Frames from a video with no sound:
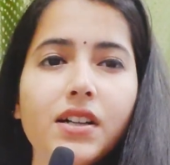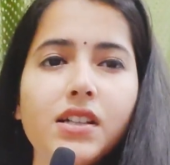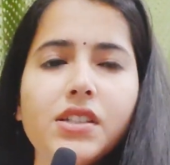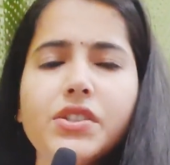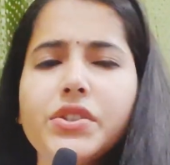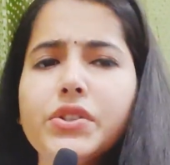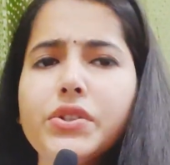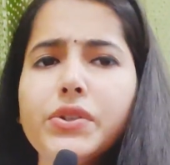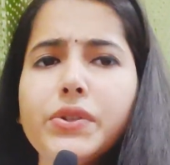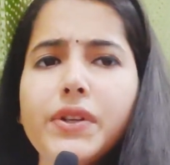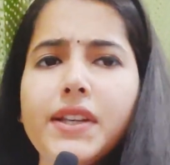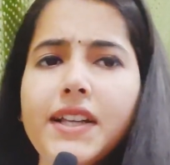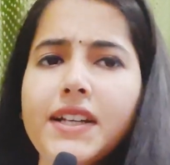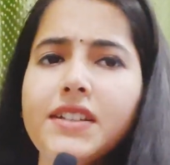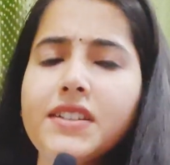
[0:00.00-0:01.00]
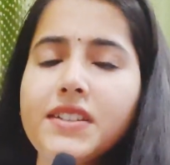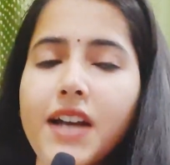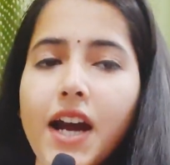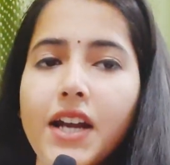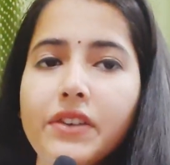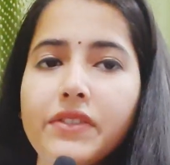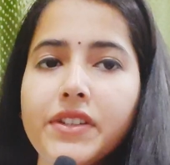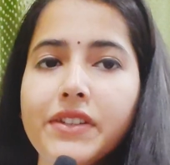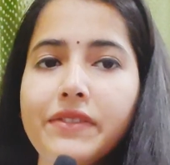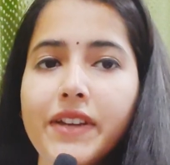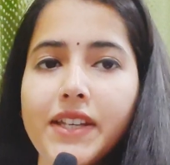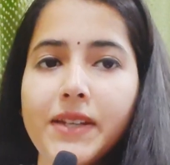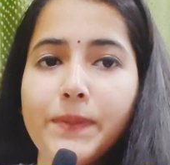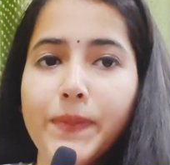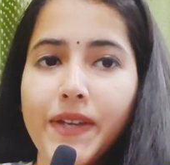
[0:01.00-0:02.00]
So let's start with the
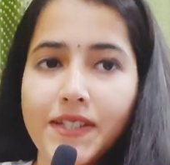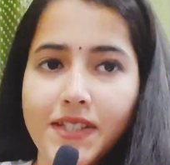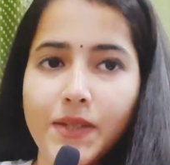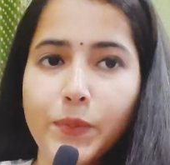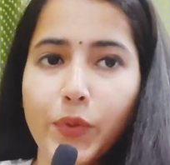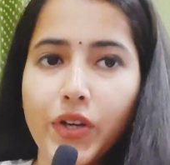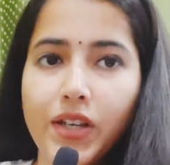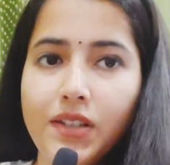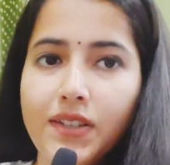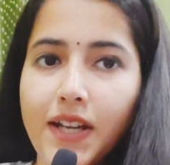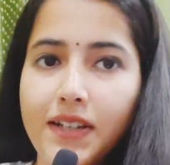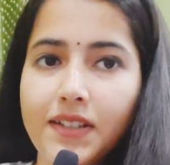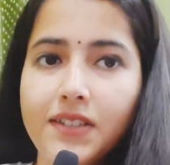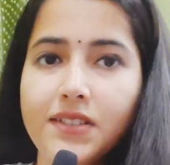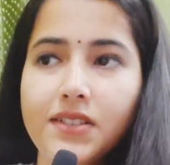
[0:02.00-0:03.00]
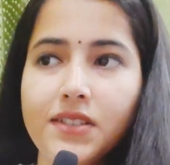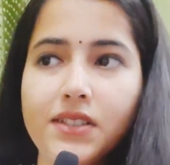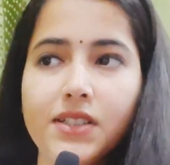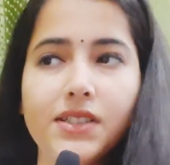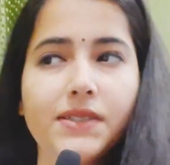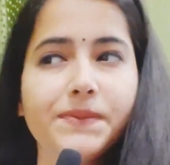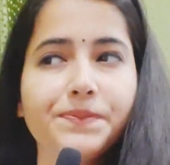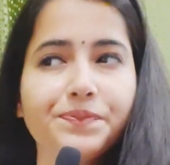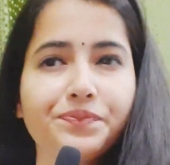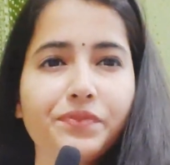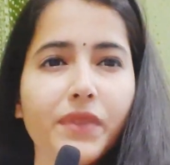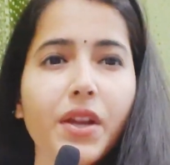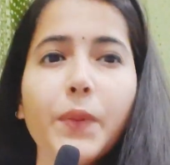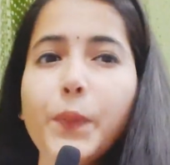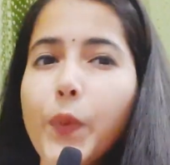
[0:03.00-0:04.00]
very basic point, that is
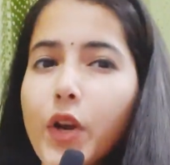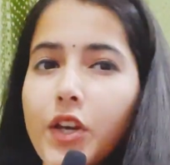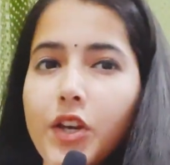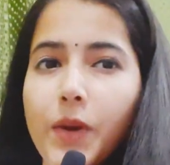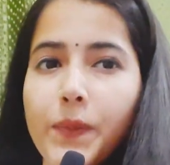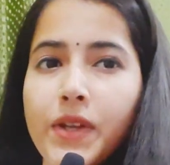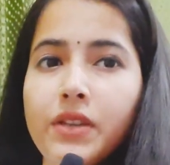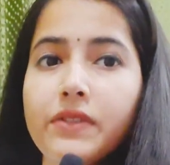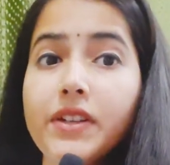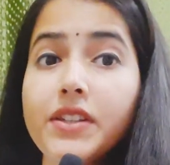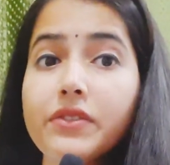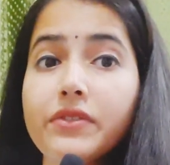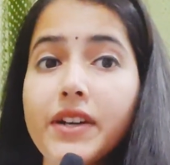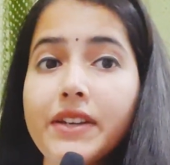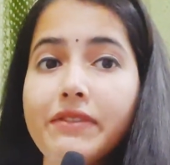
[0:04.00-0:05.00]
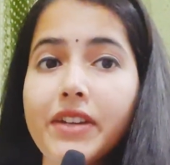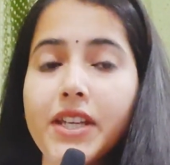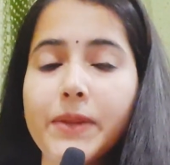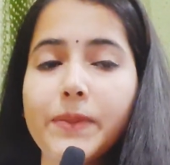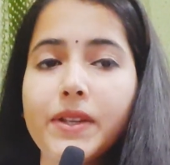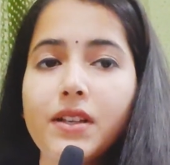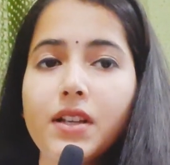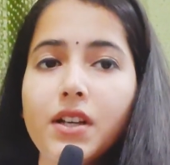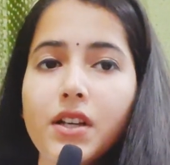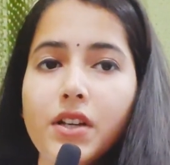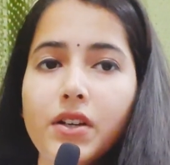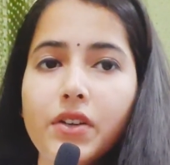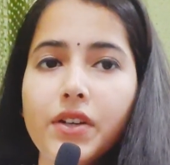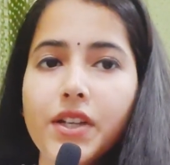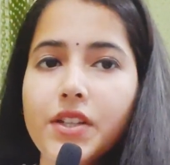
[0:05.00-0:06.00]
polynomial with one variable.
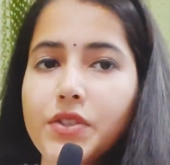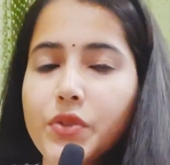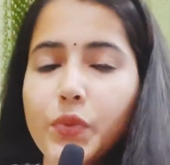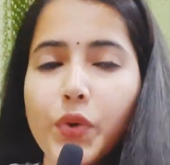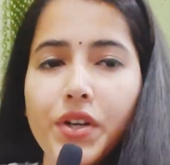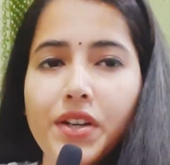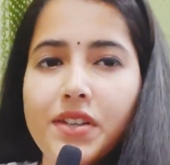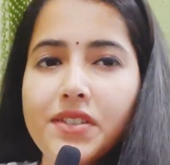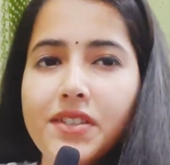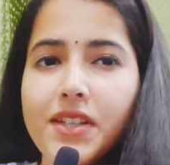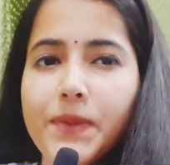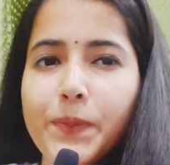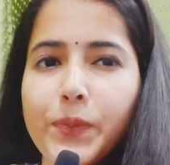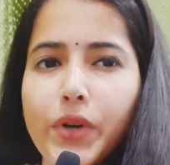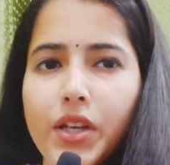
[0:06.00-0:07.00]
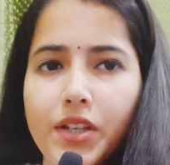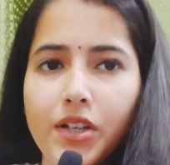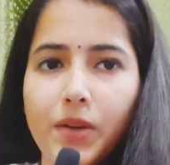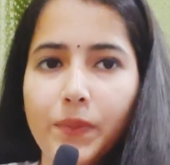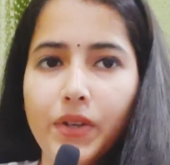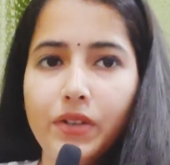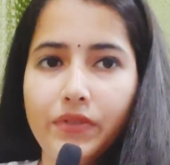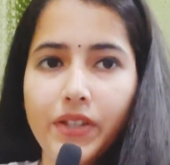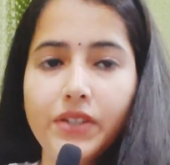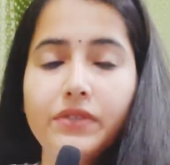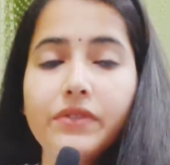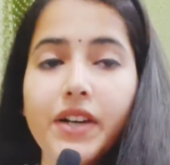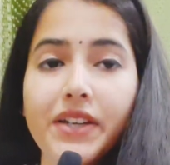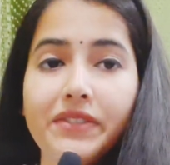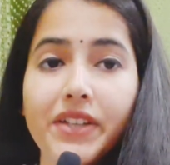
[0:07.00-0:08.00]
Okay, so what is the polynomial with
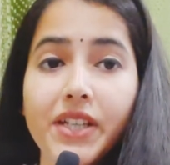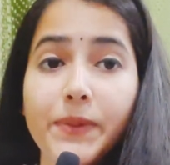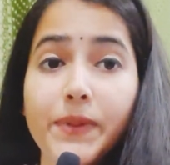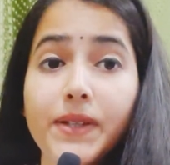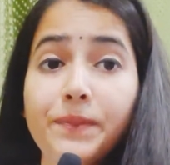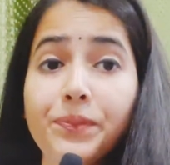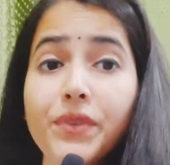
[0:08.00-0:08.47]
one variable?